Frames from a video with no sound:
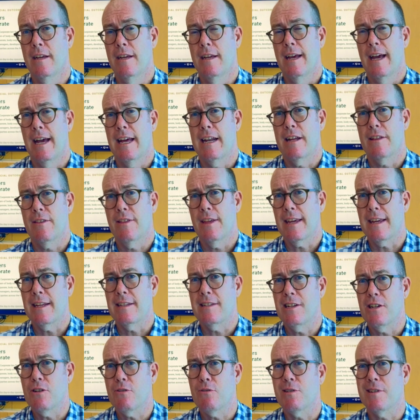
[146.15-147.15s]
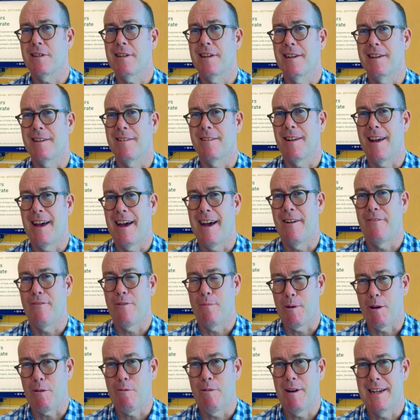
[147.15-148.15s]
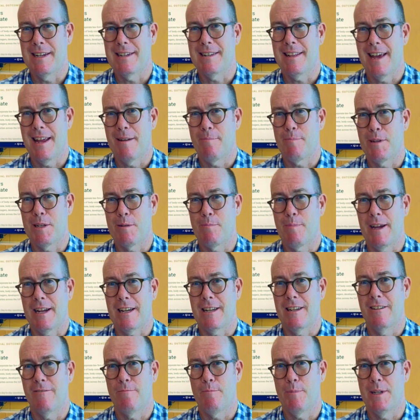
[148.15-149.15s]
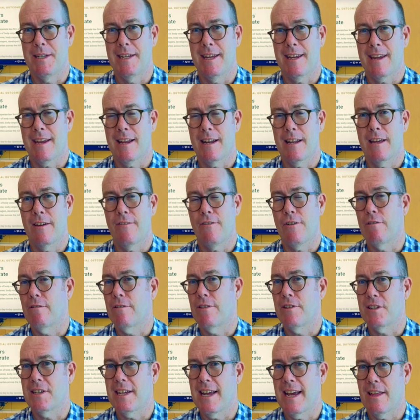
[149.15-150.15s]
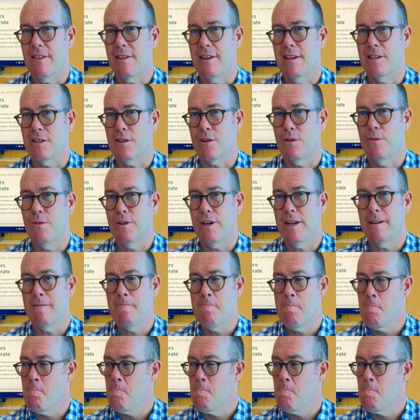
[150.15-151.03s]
And I think it's interesting from a Queensland perspective, particularly if you're in the southeast corner,